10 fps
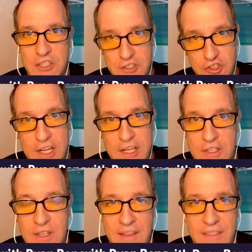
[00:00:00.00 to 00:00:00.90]
It's
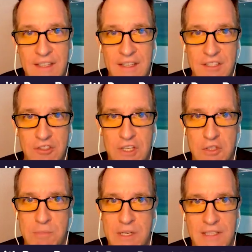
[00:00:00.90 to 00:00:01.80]
changing. I think it
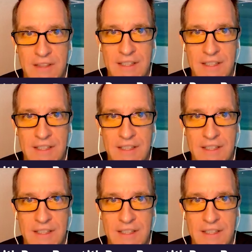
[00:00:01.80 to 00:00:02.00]
is changing,